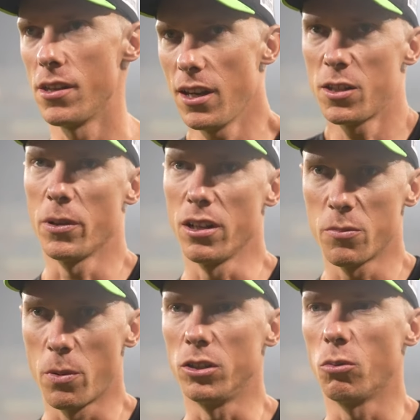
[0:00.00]
Their
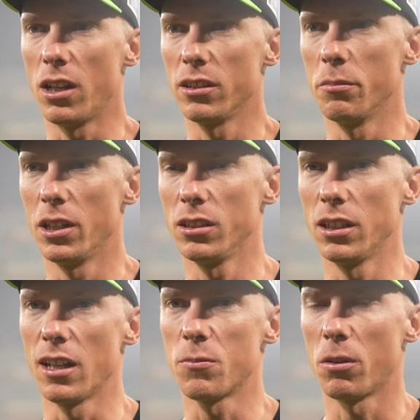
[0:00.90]
spinners bowled well in the middle,
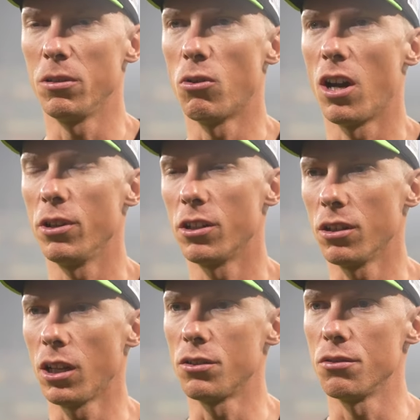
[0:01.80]
and that's probably why we
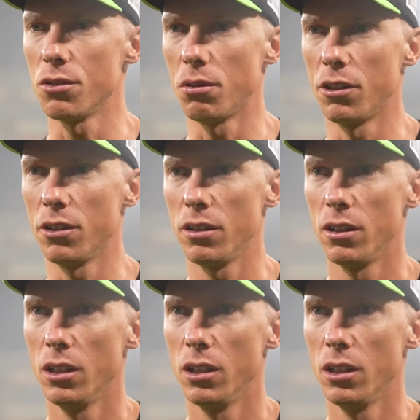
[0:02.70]
couldn't get to 200.